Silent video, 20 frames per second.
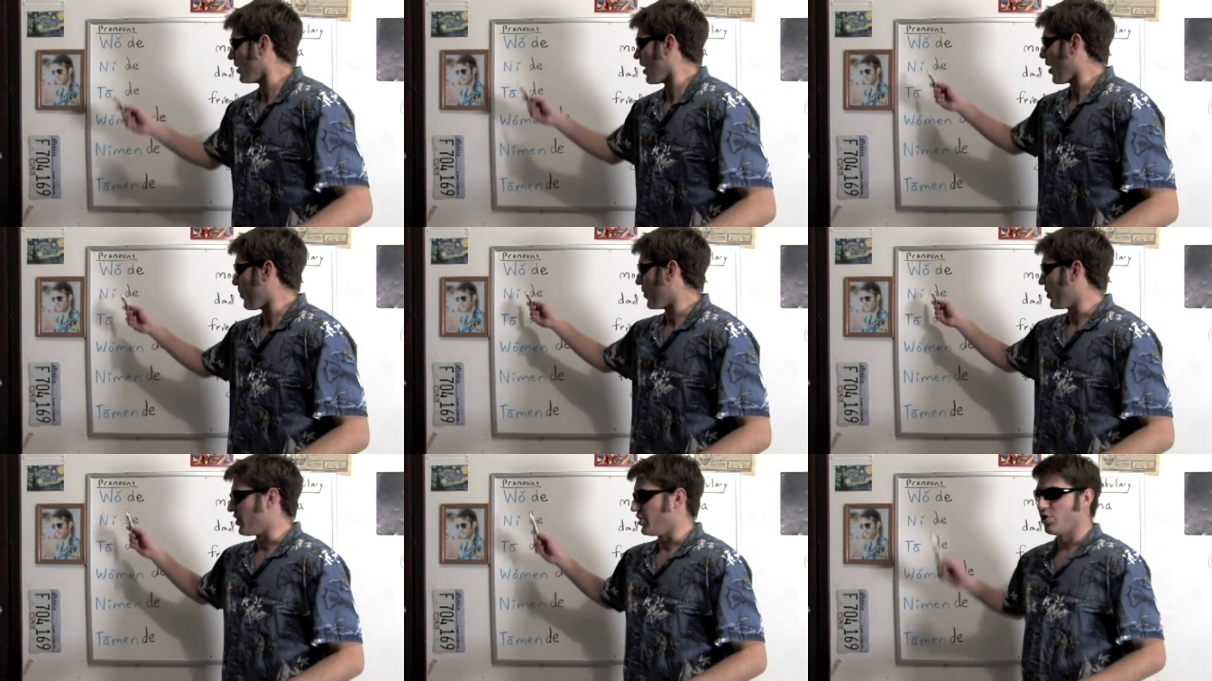
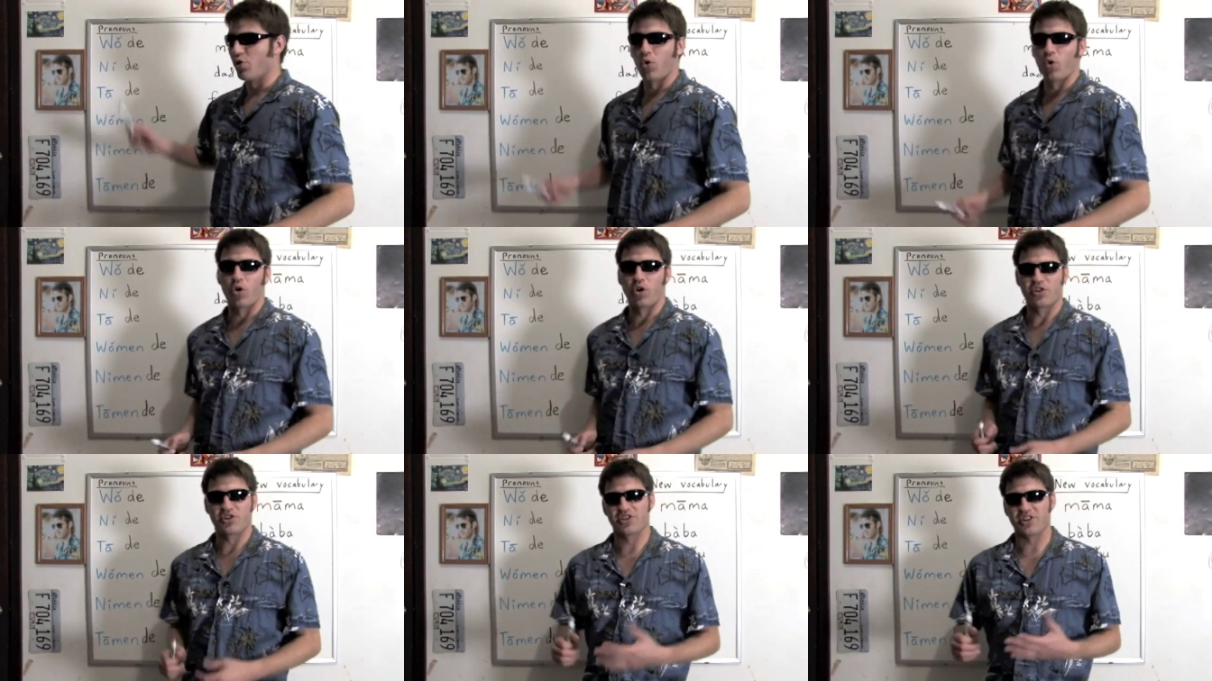How about
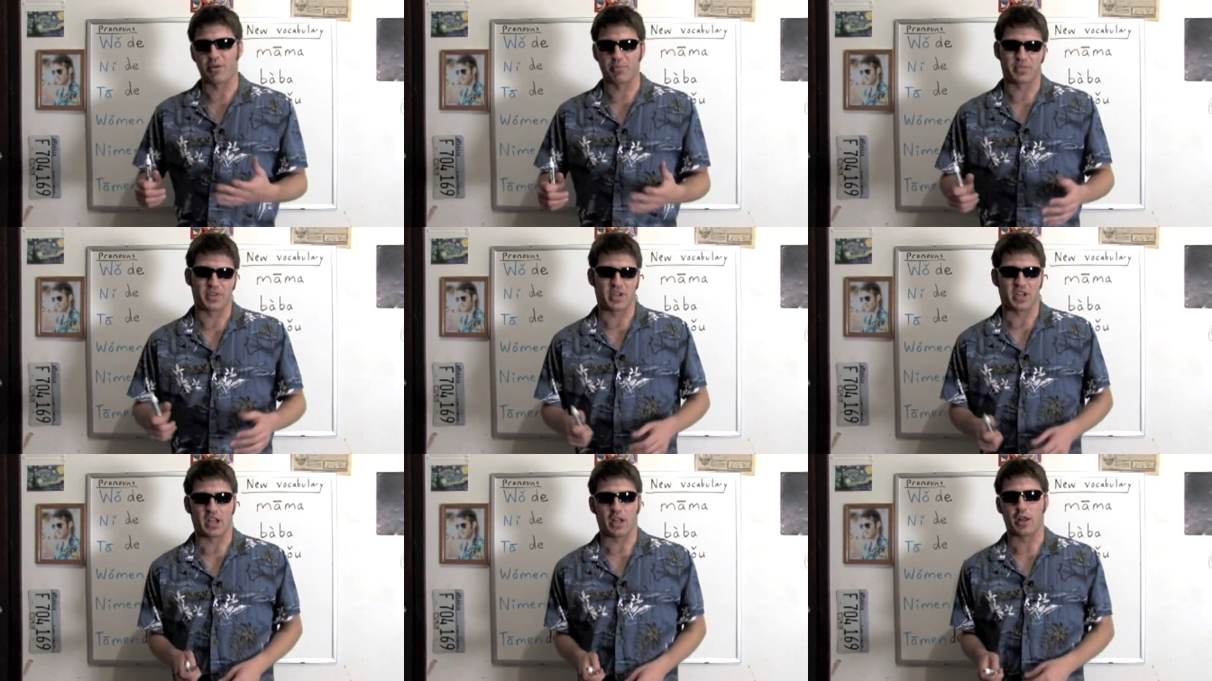your
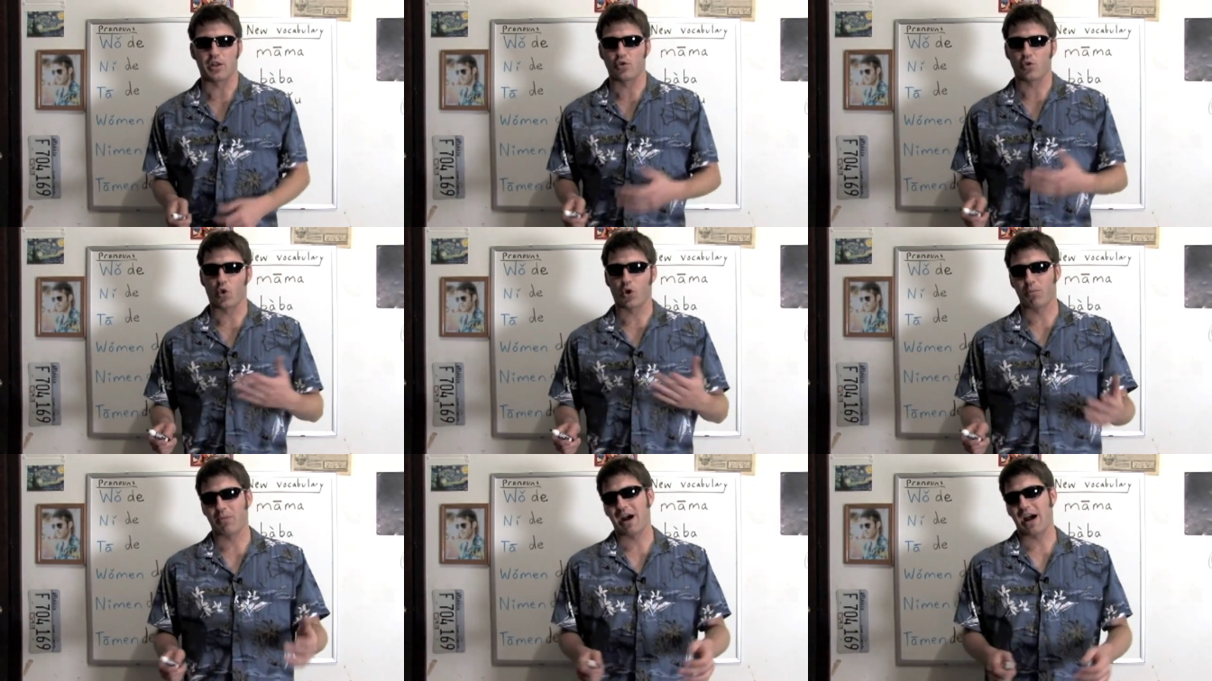something?
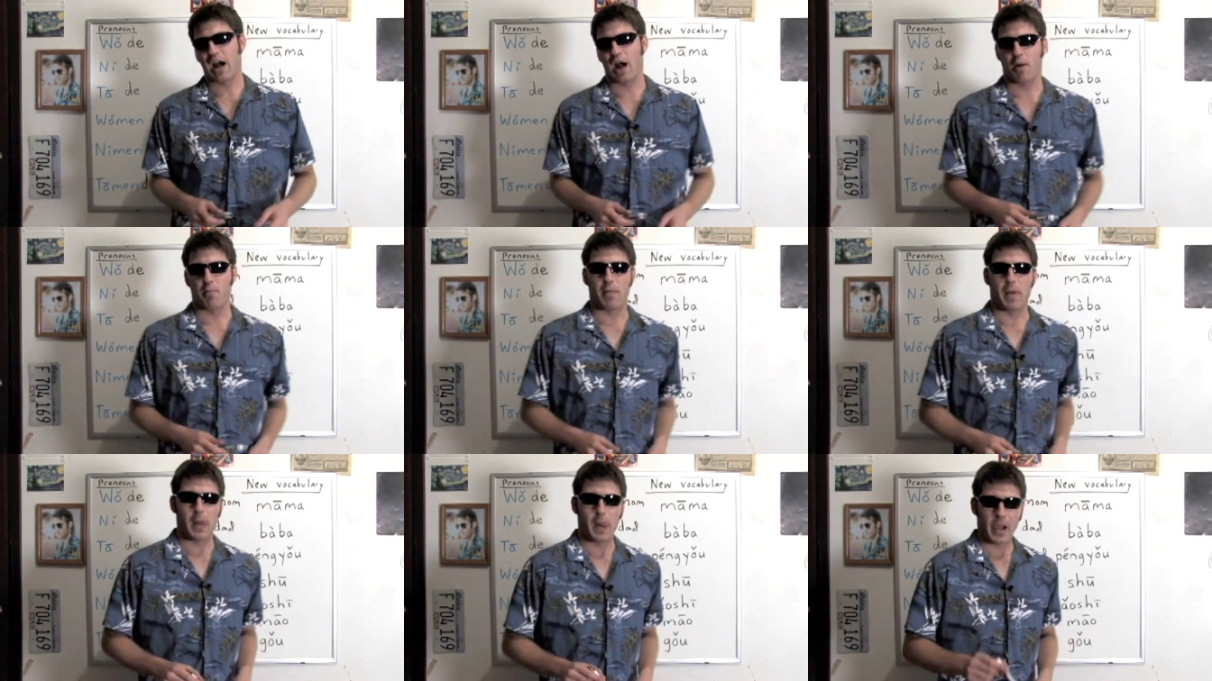Your
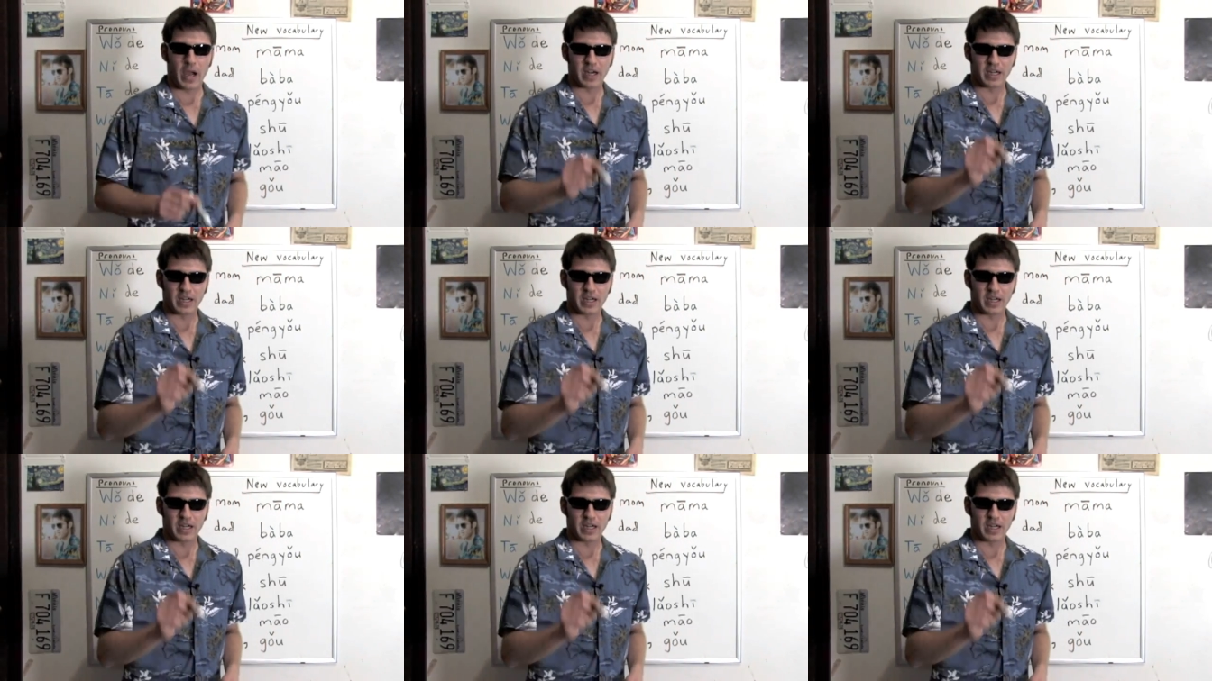mom.